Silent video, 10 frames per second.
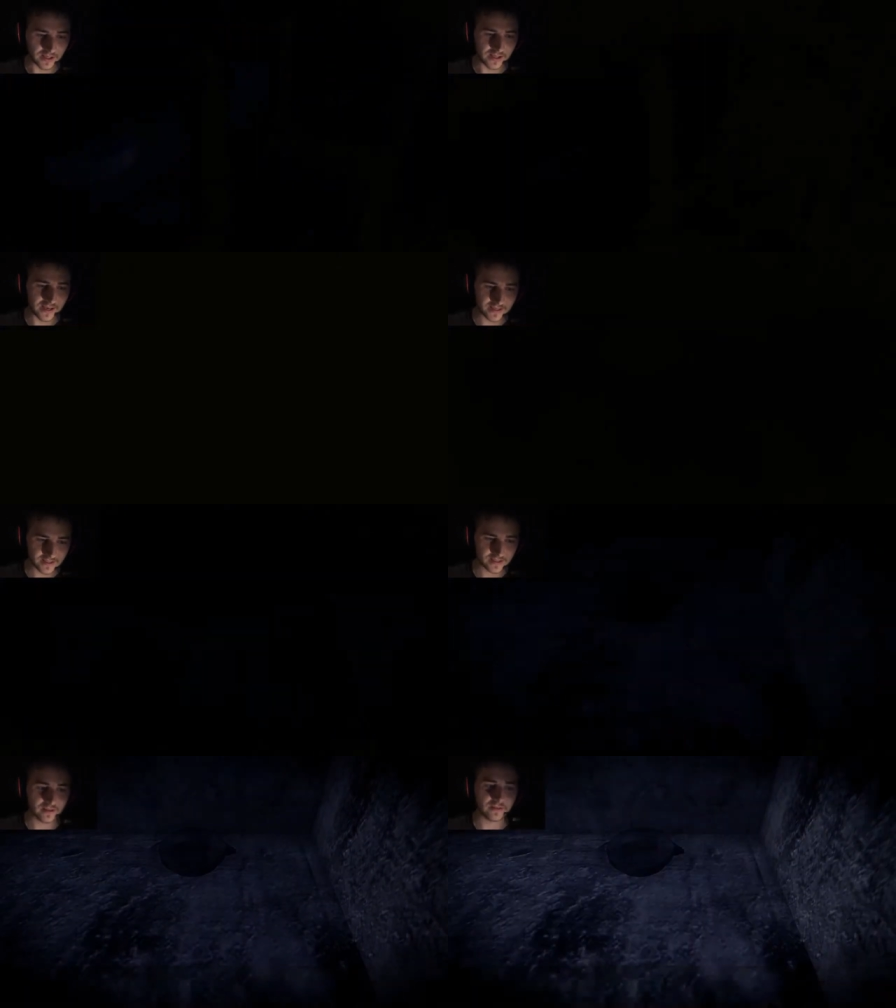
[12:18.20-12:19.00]

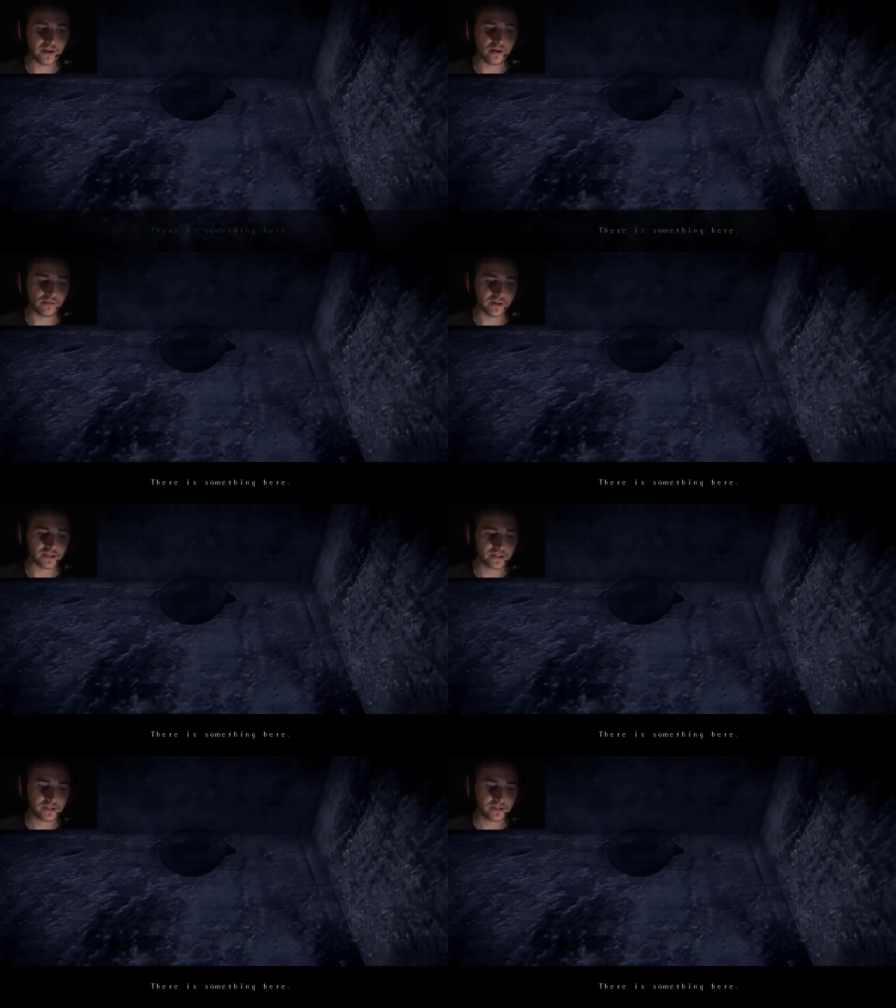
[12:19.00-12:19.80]
Yes, there
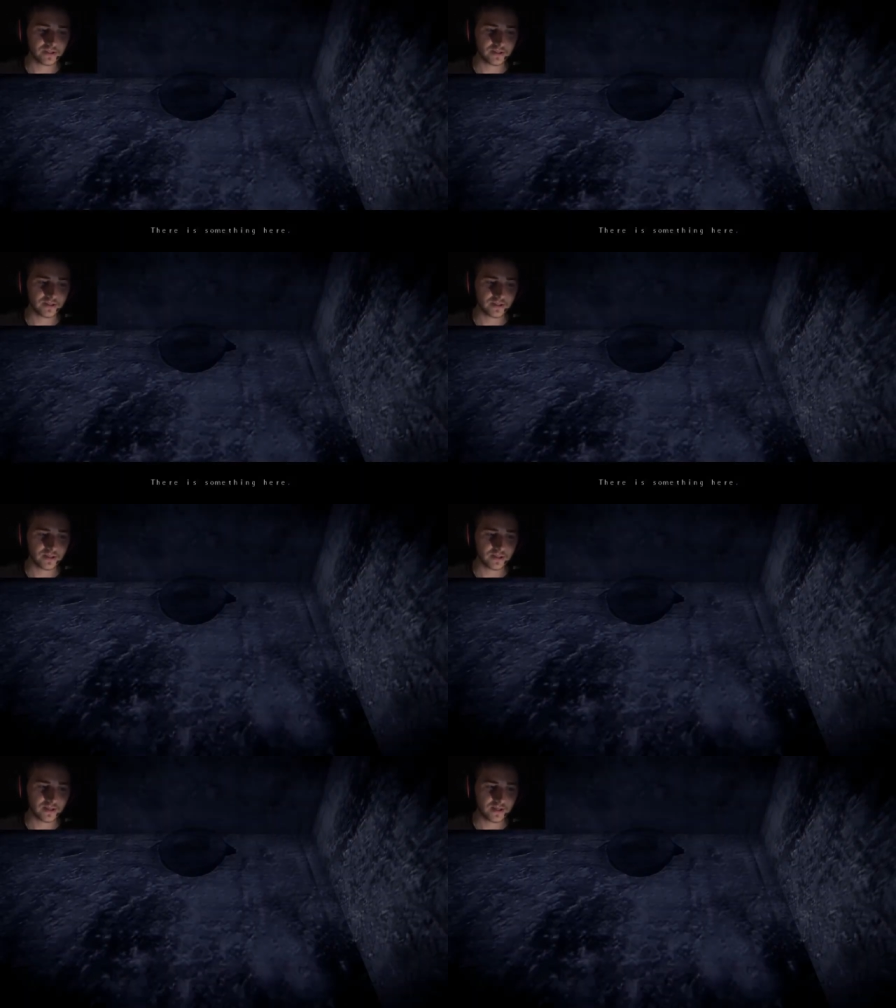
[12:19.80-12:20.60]
is.
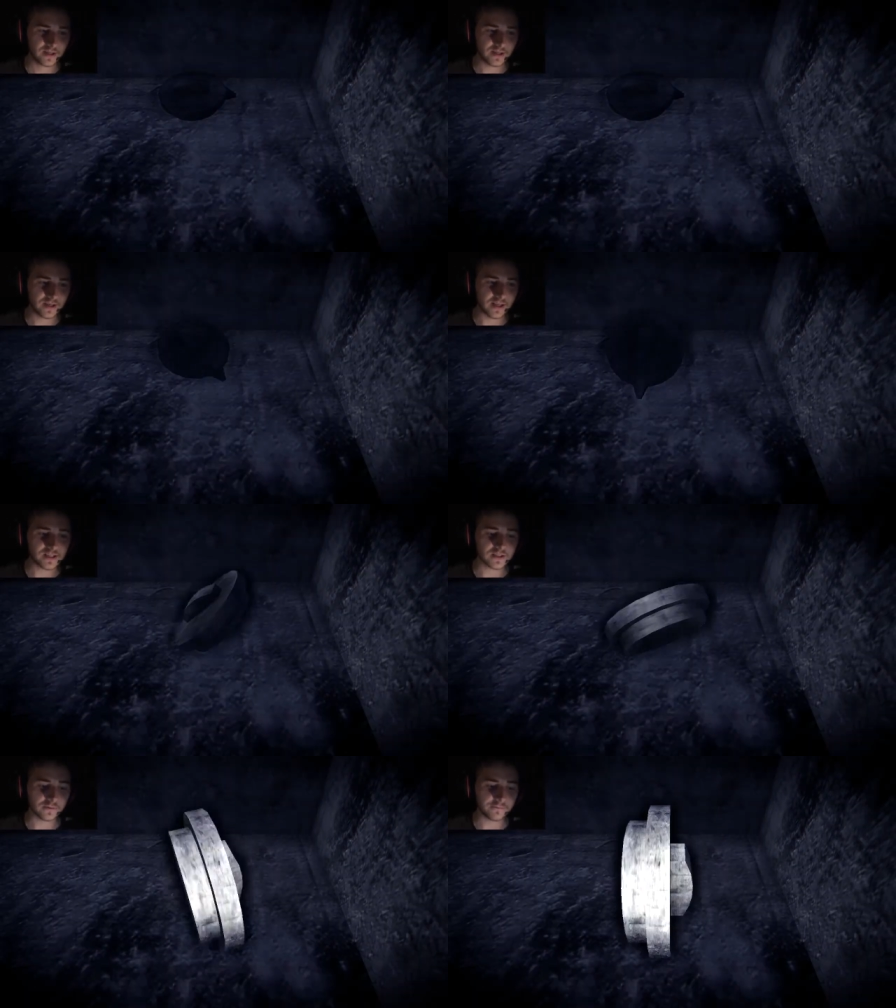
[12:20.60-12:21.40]

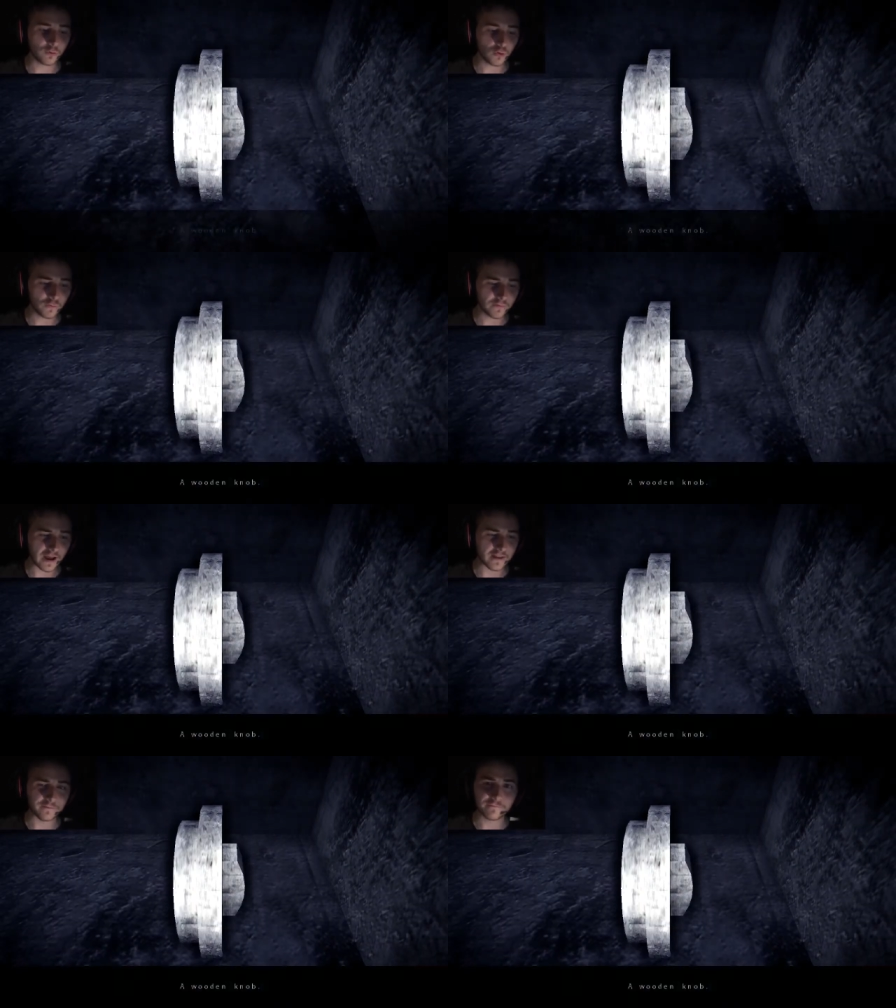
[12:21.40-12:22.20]
It's the fourth
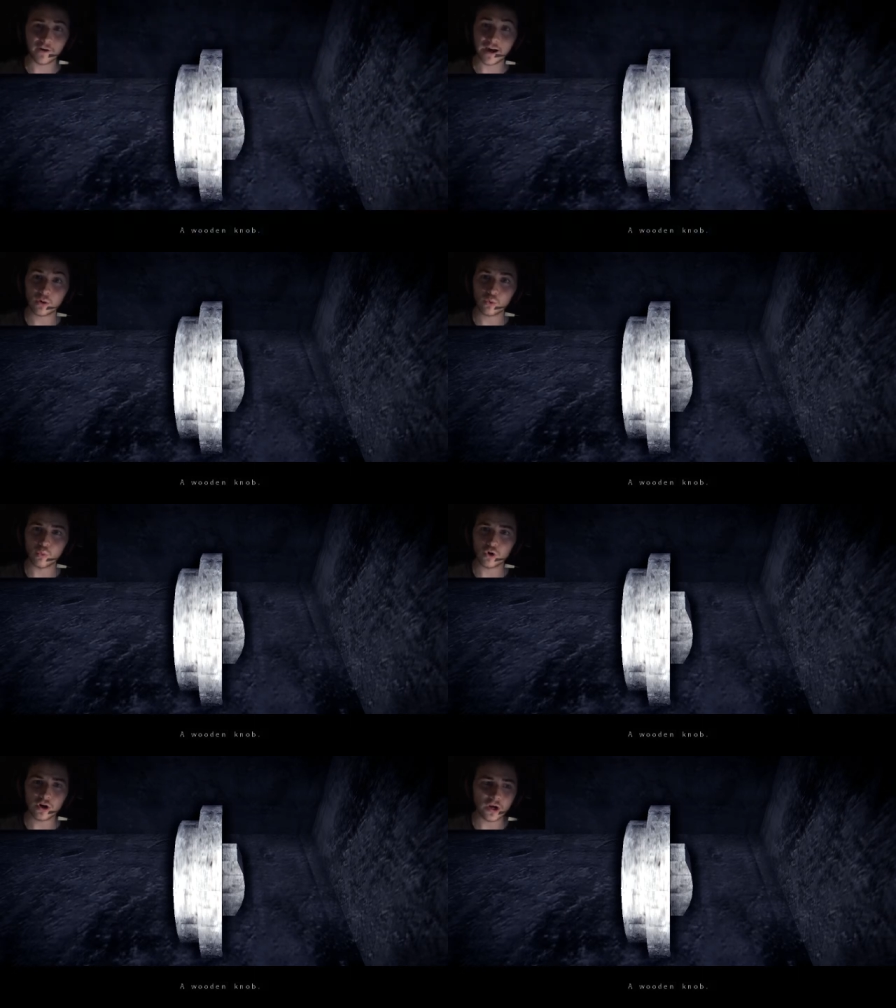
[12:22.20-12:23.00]
and final
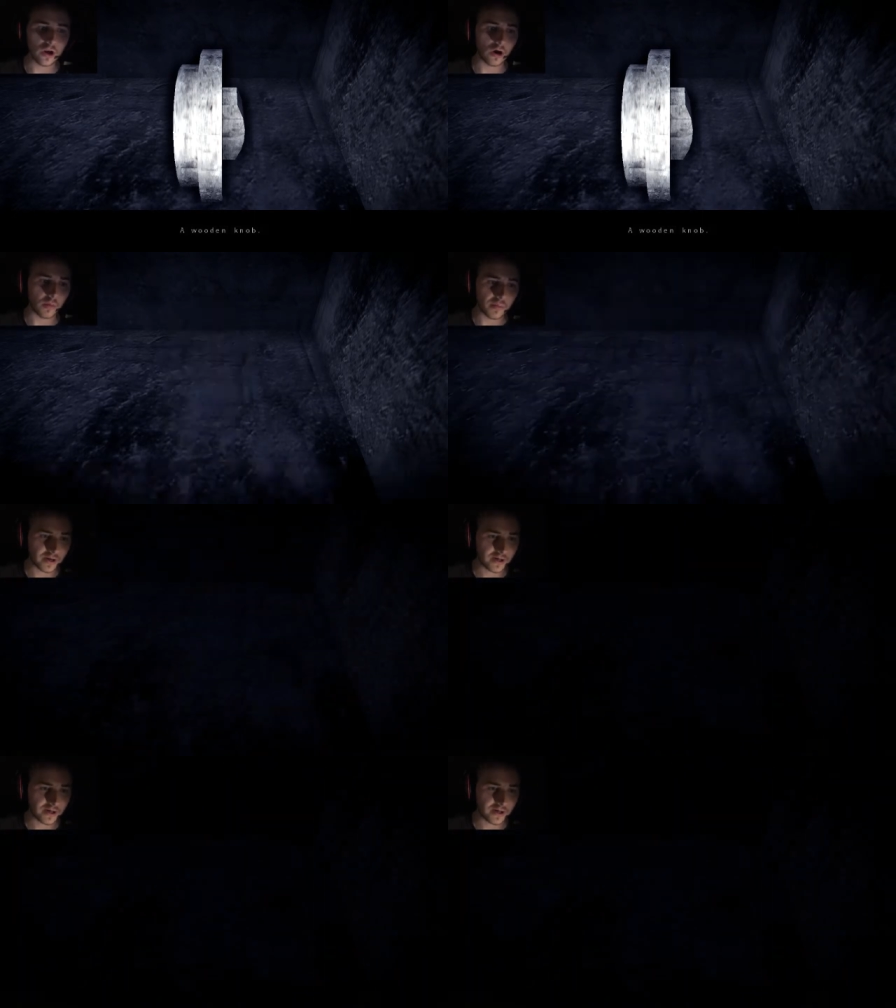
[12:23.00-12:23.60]
wooden knob.